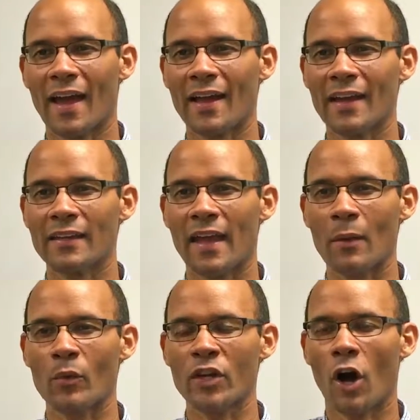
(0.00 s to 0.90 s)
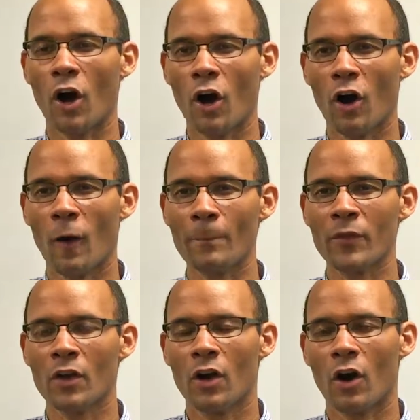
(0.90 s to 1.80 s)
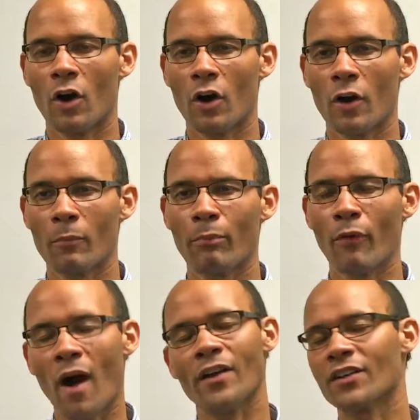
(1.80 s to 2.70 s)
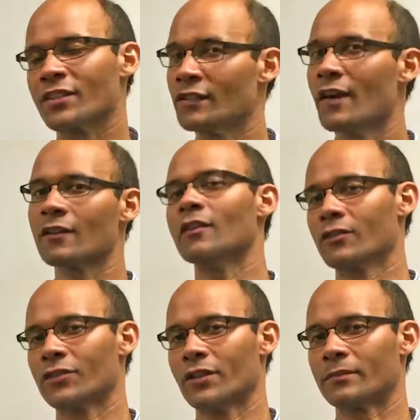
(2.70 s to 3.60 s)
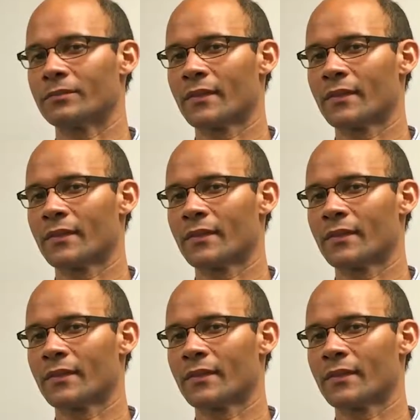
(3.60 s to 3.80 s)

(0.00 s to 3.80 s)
and we all are products of our culture.